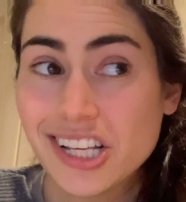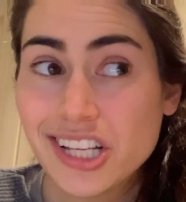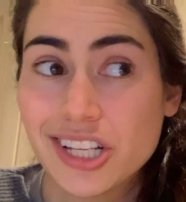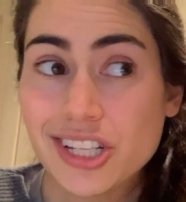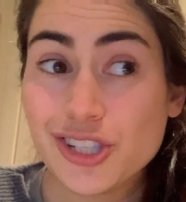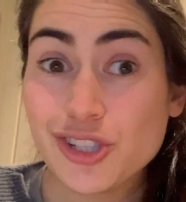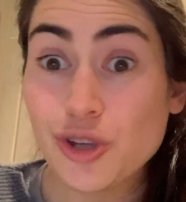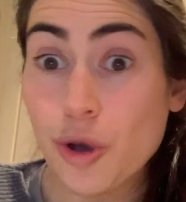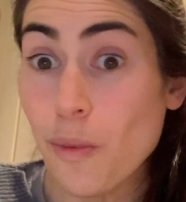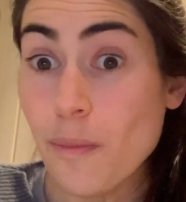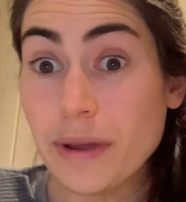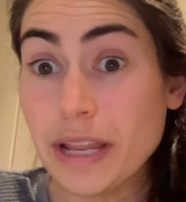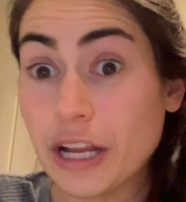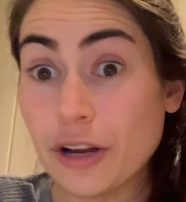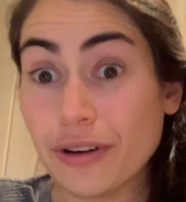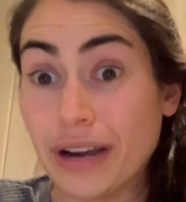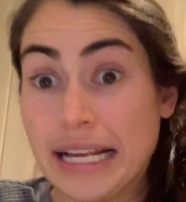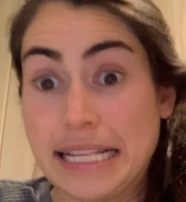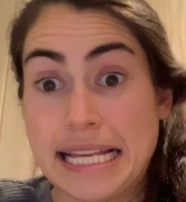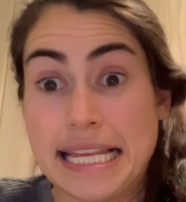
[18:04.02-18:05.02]
so many
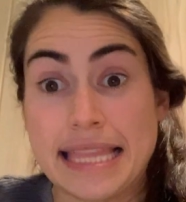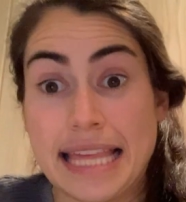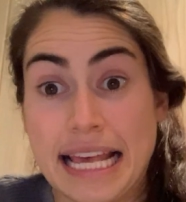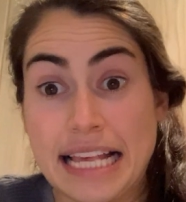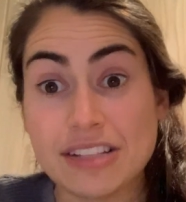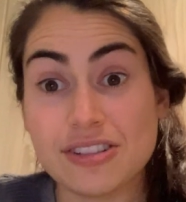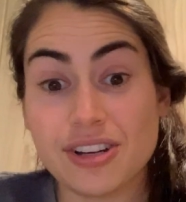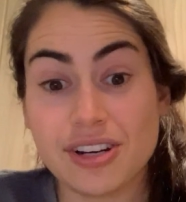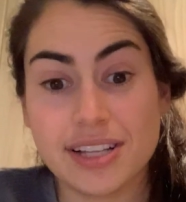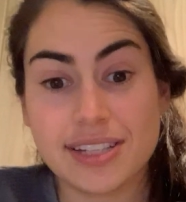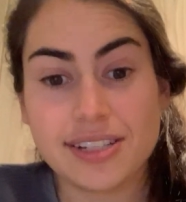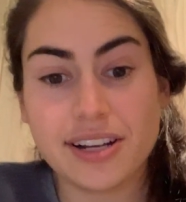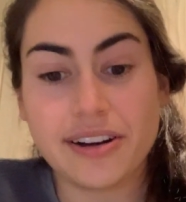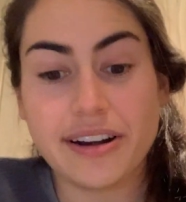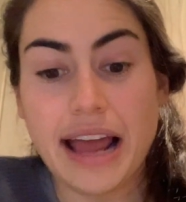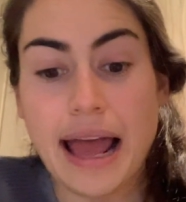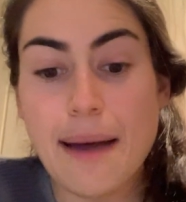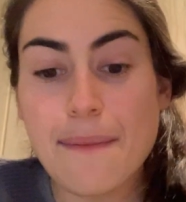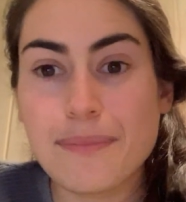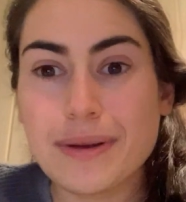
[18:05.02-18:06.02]
crazy things are going to start
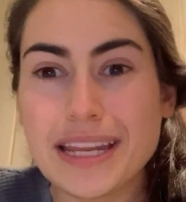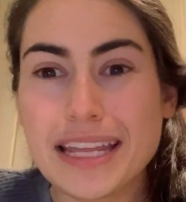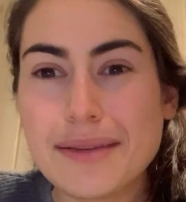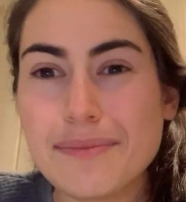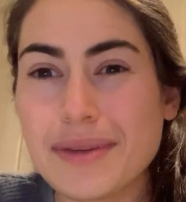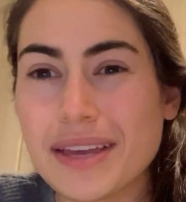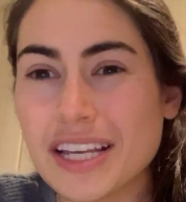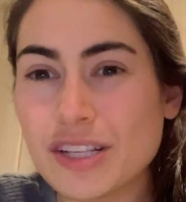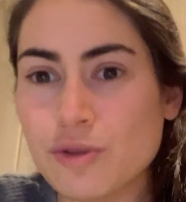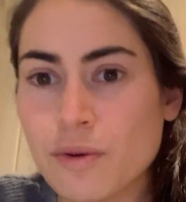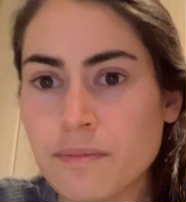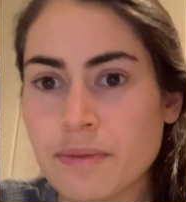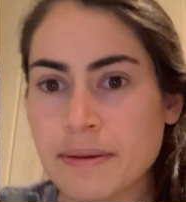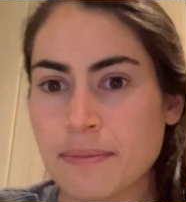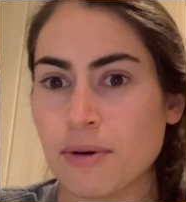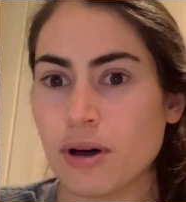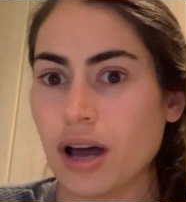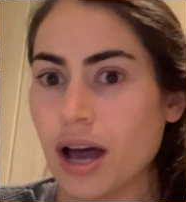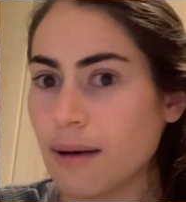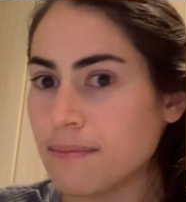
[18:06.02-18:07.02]
happening because when
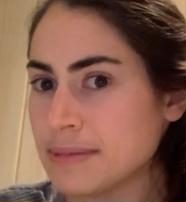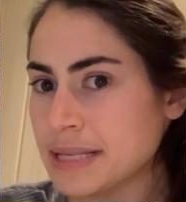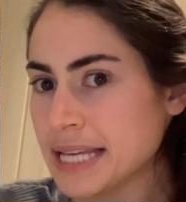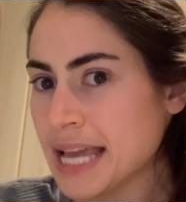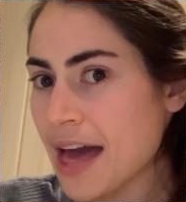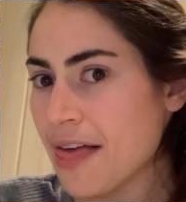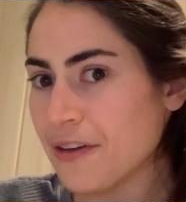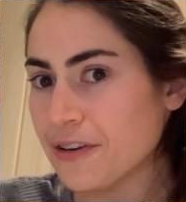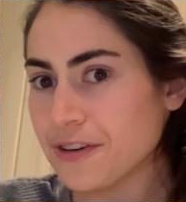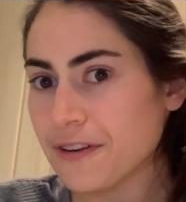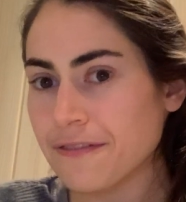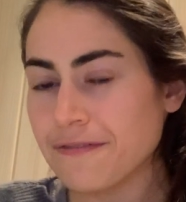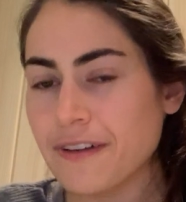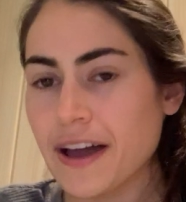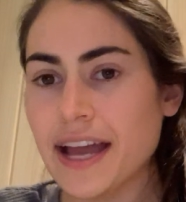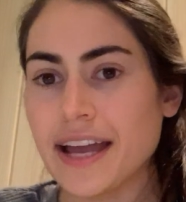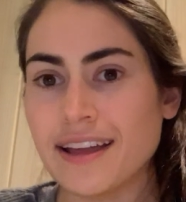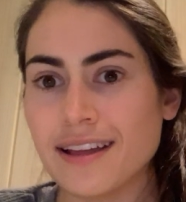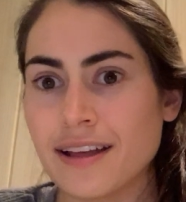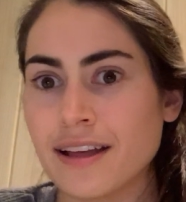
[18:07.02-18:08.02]
people come together to
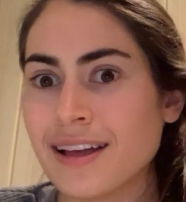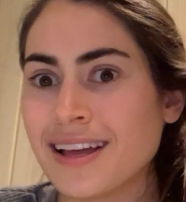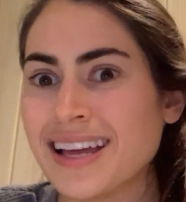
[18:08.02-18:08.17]
fight,